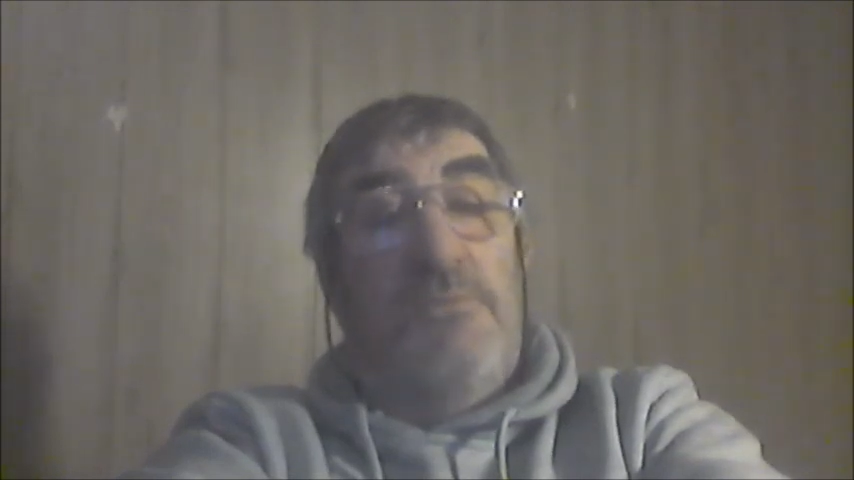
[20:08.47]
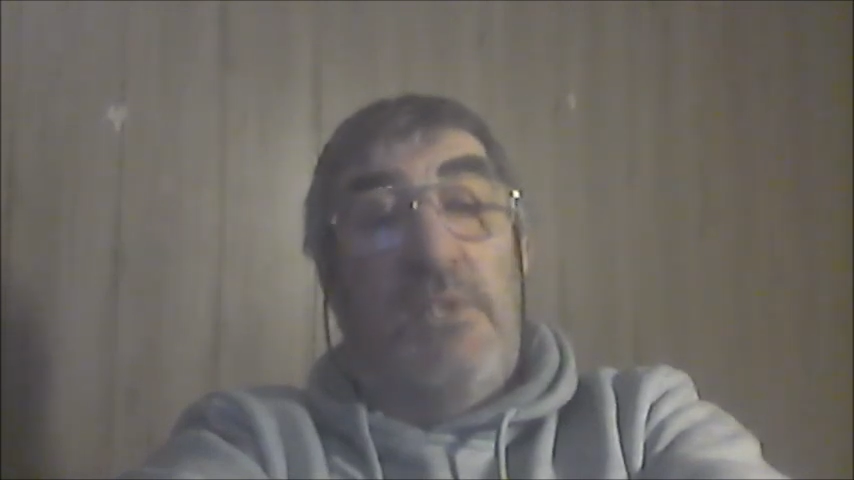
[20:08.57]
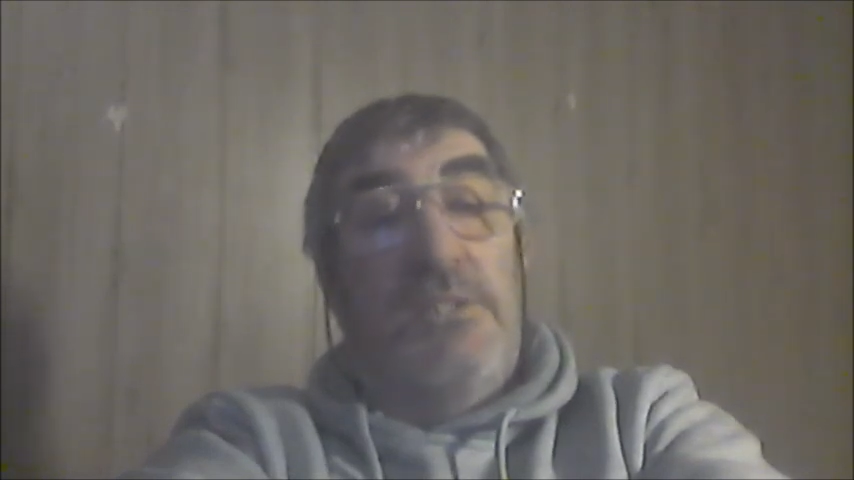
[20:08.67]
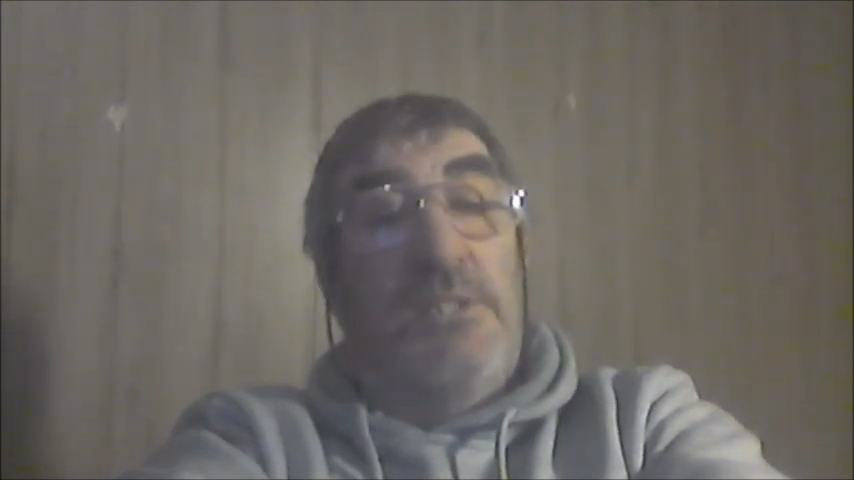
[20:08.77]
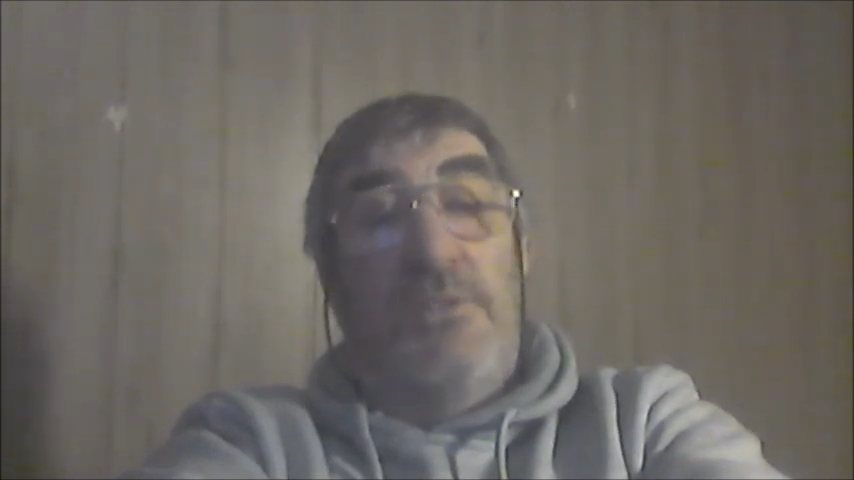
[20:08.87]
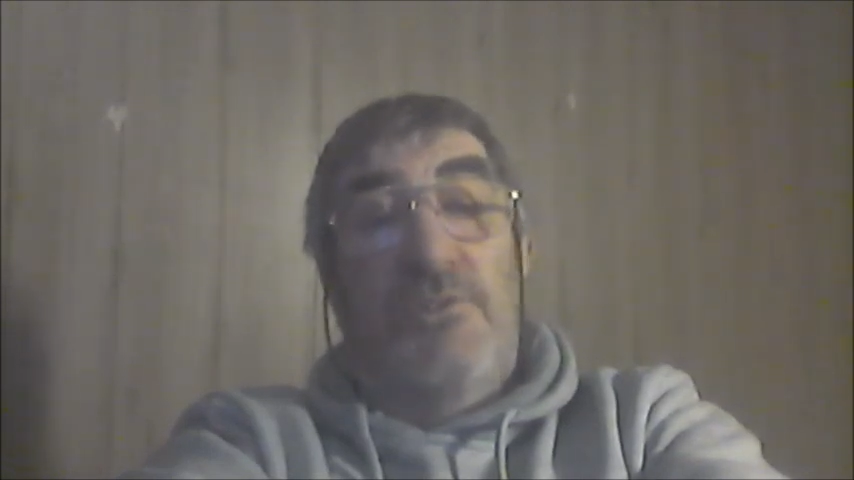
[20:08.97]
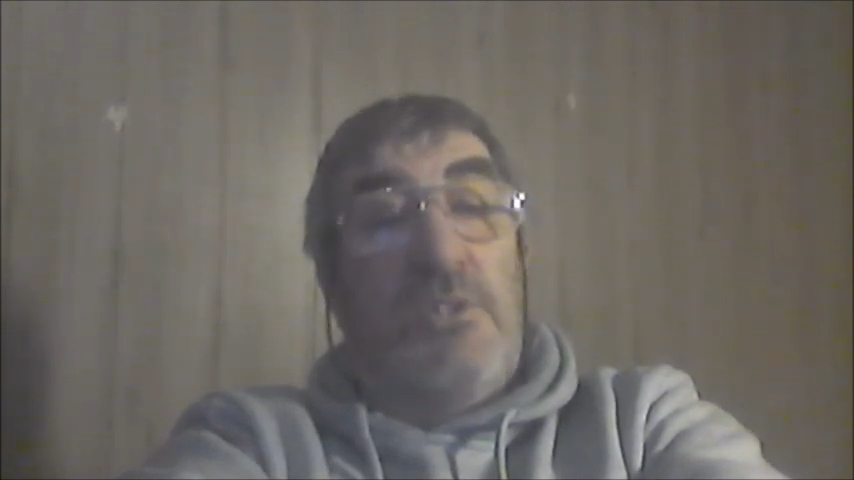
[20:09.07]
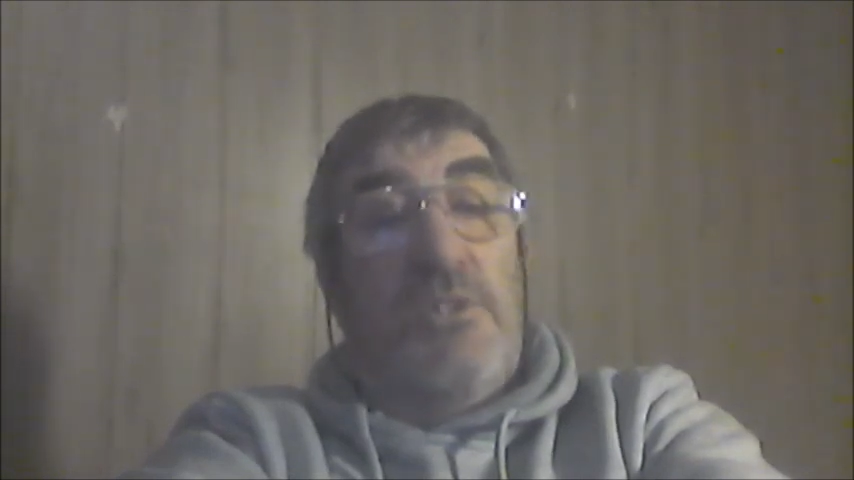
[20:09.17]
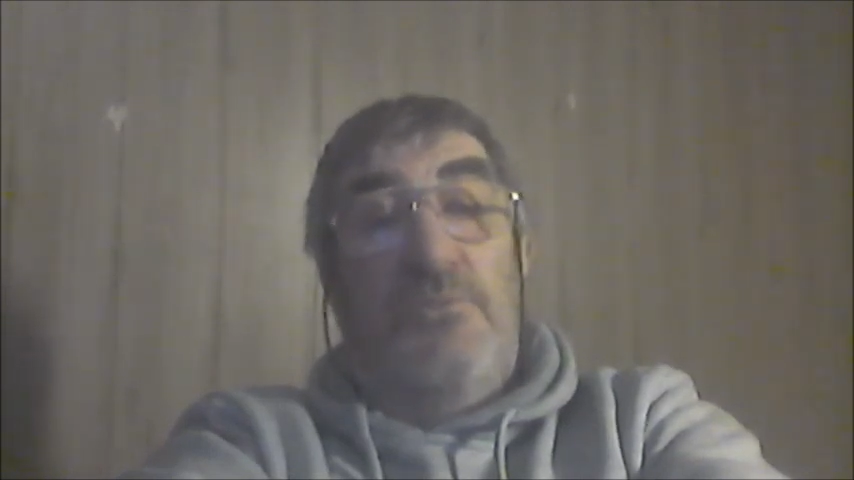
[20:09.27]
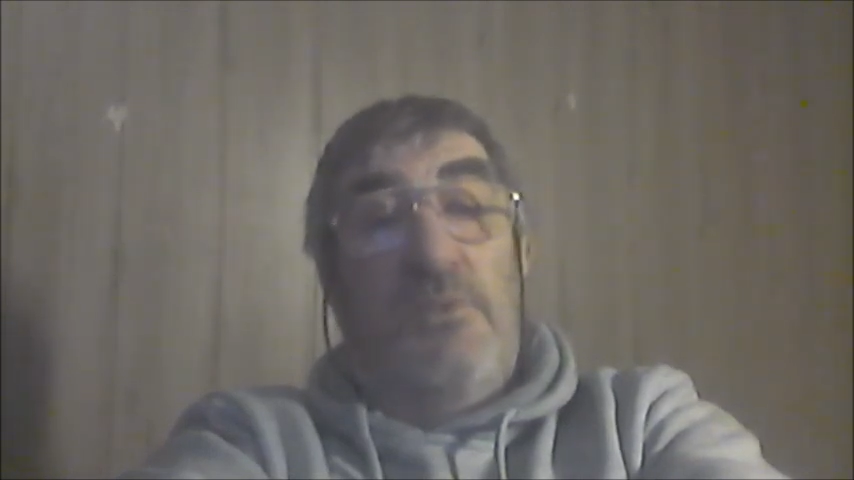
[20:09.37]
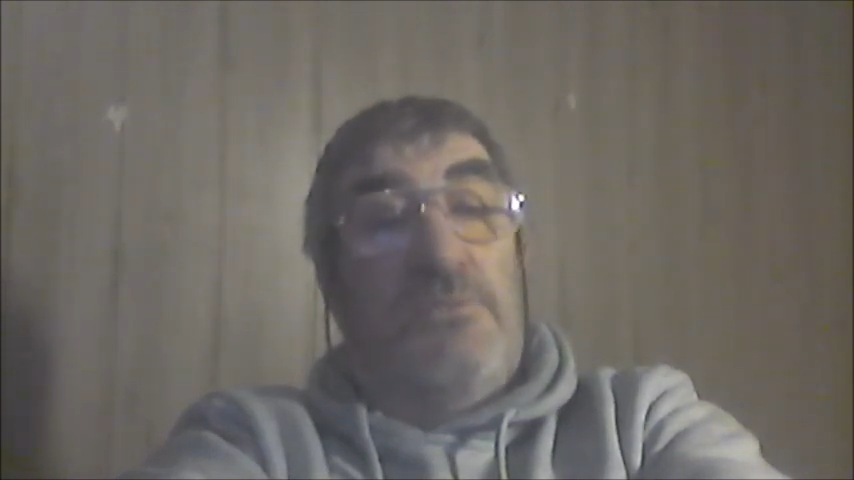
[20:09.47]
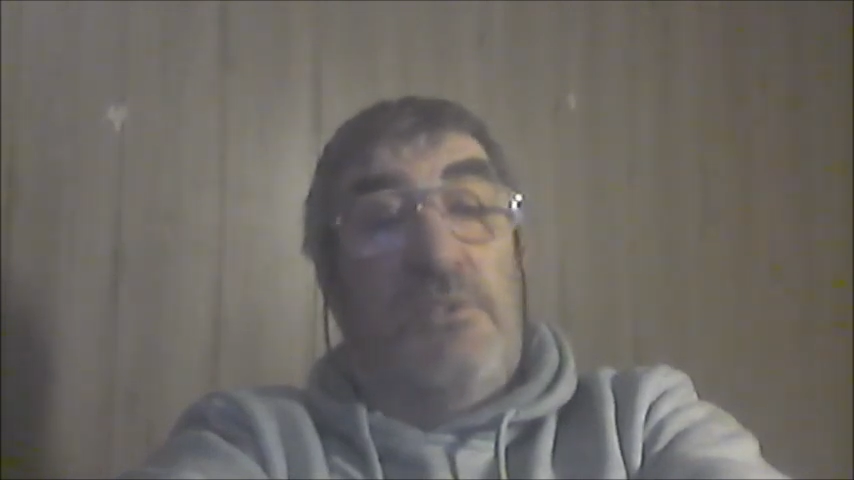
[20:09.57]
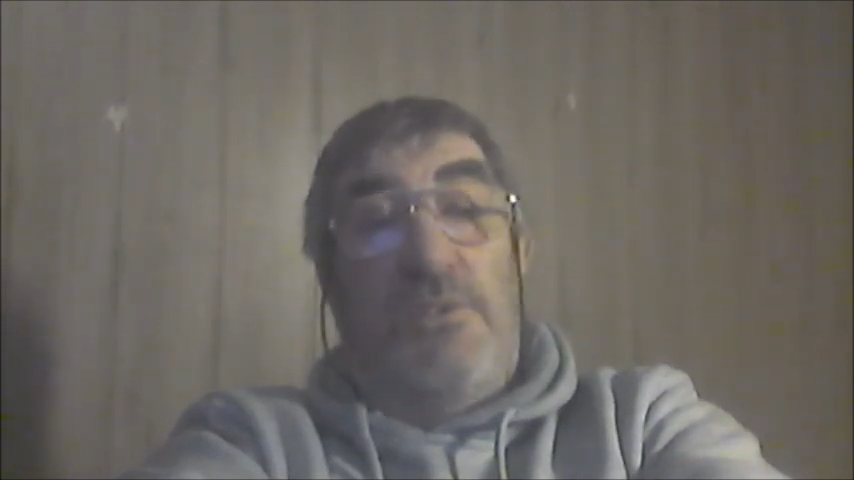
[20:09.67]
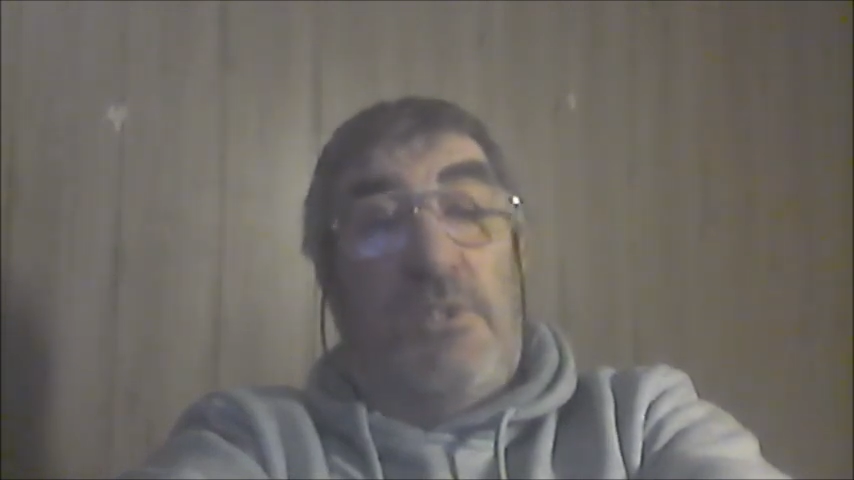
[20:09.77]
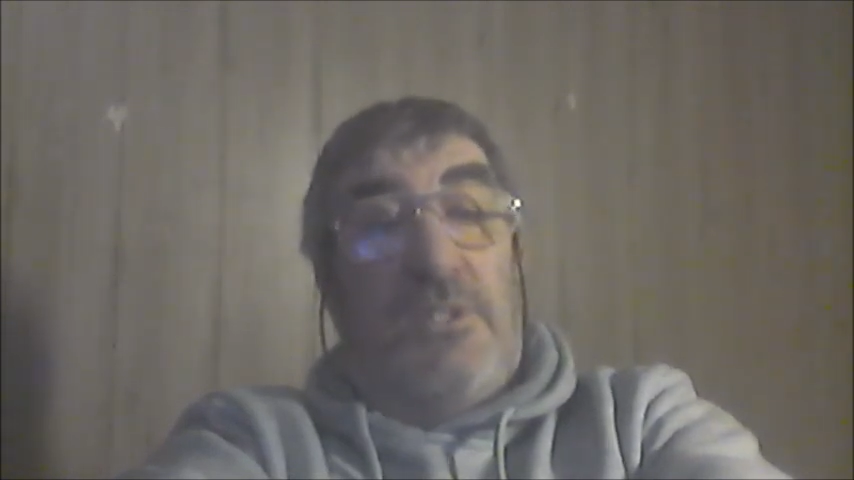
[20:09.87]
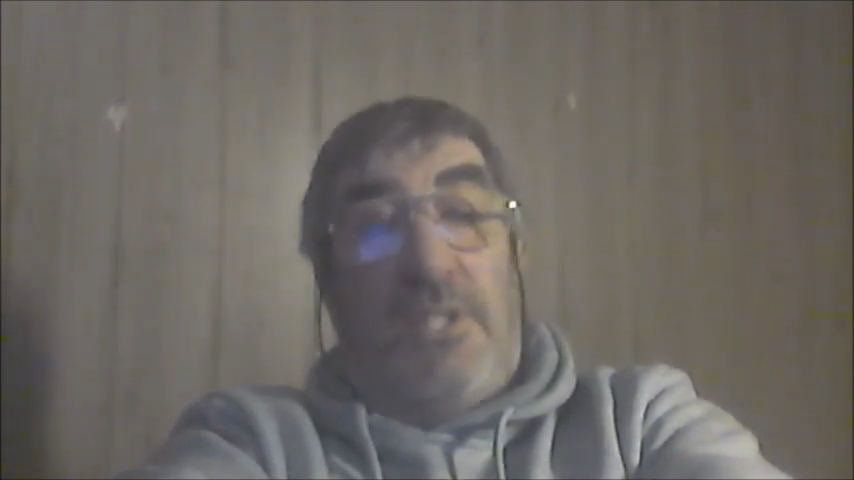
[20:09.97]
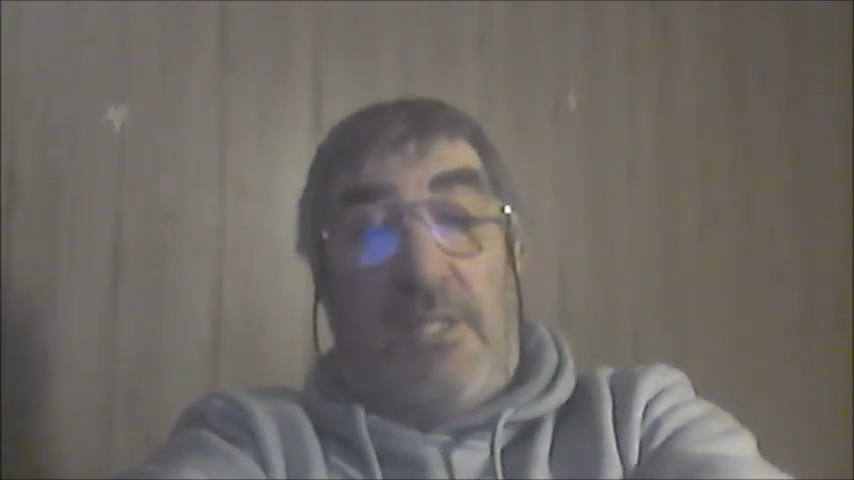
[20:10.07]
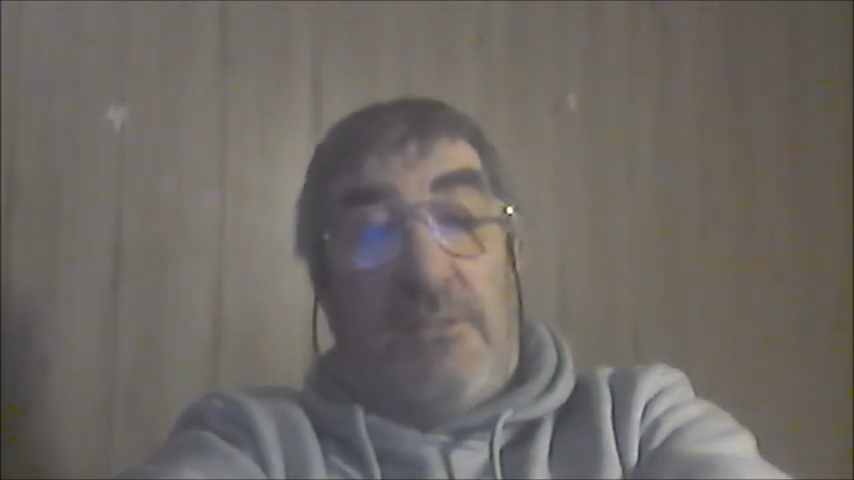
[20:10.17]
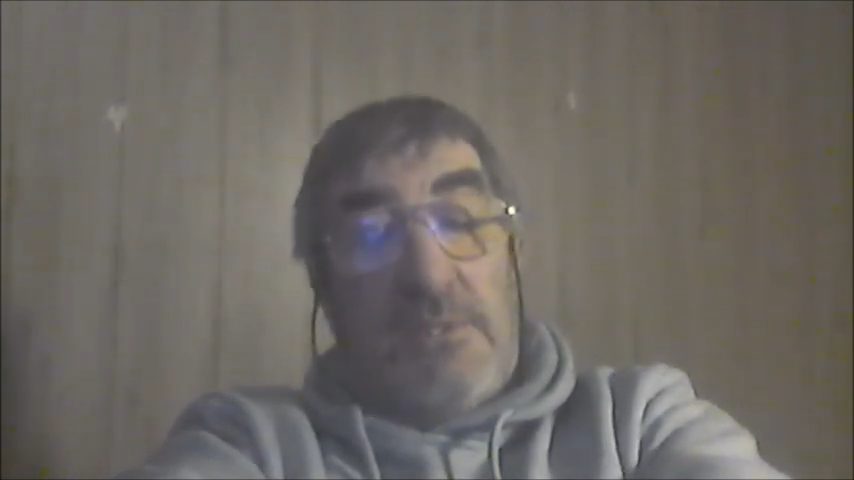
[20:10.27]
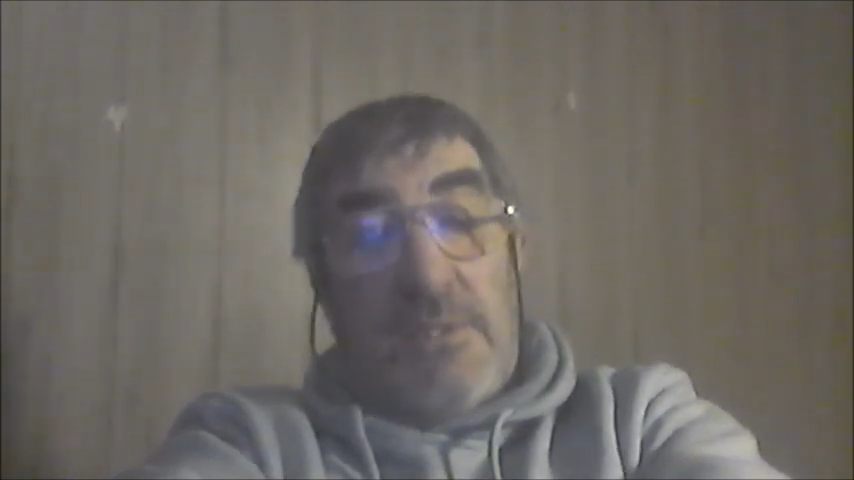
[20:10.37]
18650s in there.